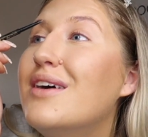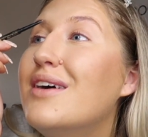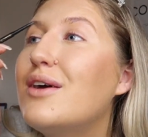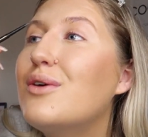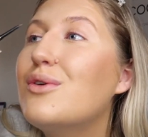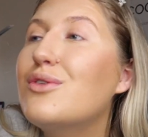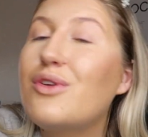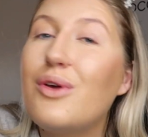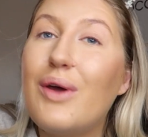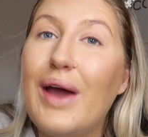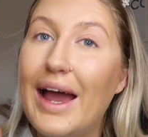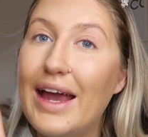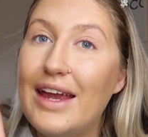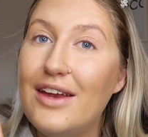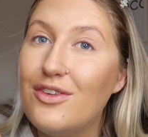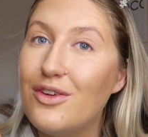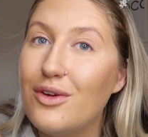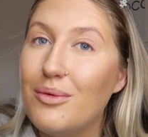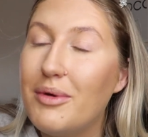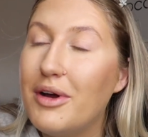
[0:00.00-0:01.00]
I also
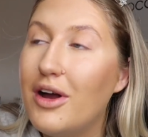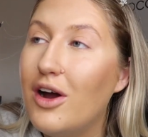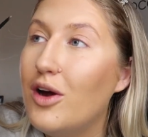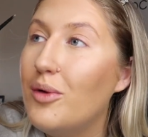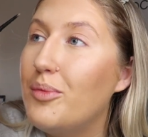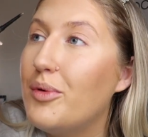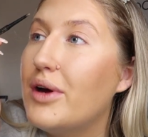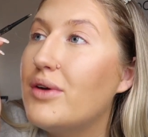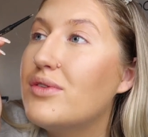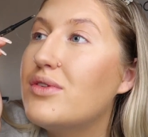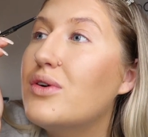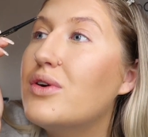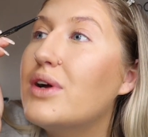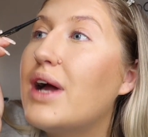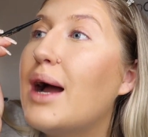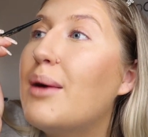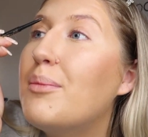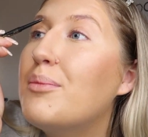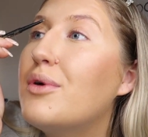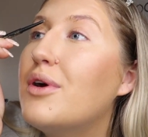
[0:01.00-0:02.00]
hate doing my eyebrows on
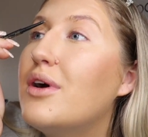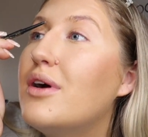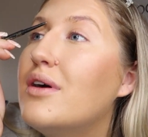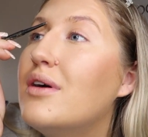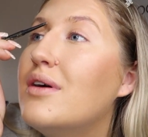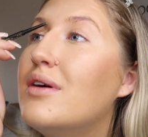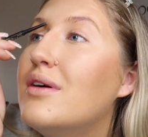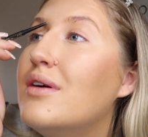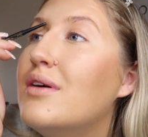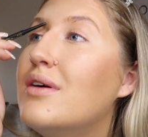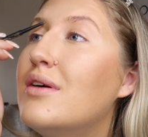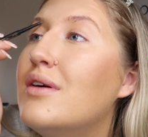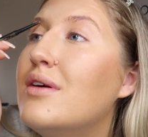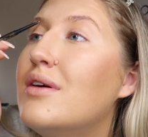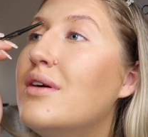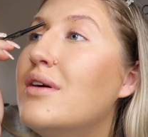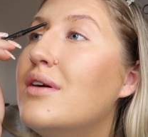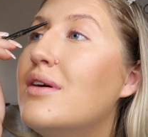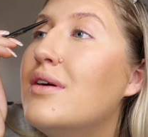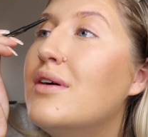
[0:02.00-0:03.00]
camera.
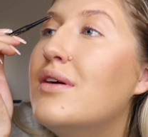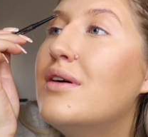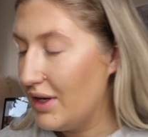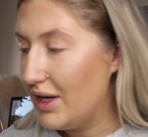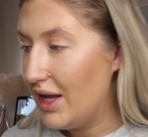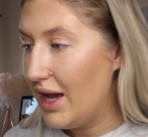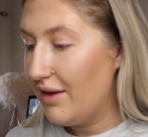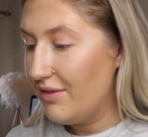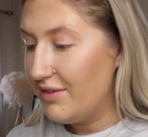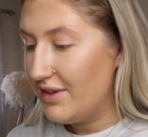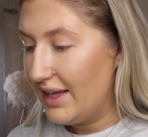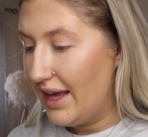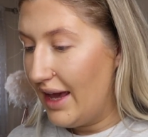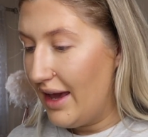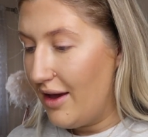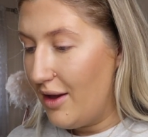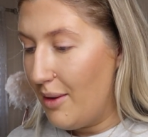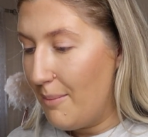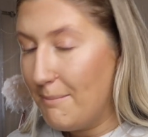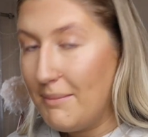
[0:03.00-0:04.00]
I'm gonna have to
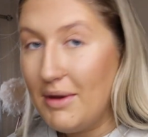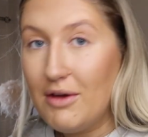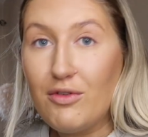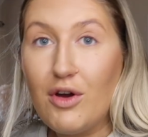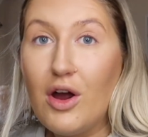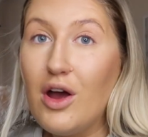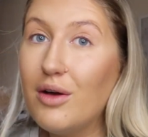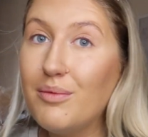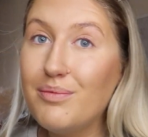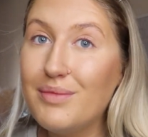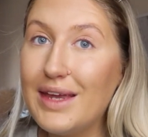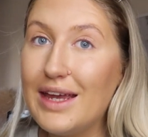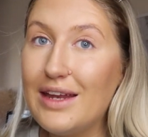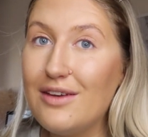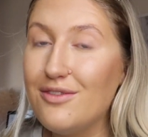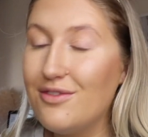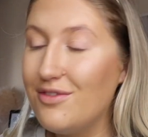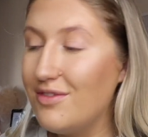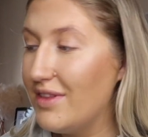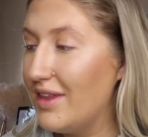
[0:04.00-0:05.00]
get a mirror
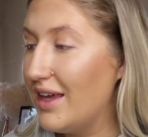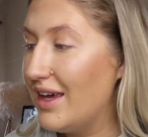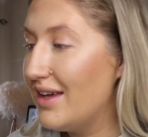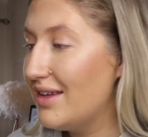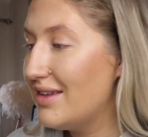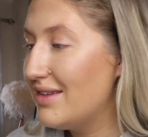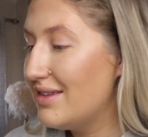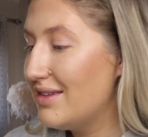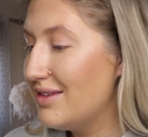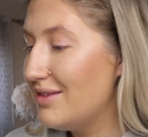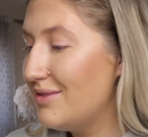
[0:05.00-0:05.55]
in for this.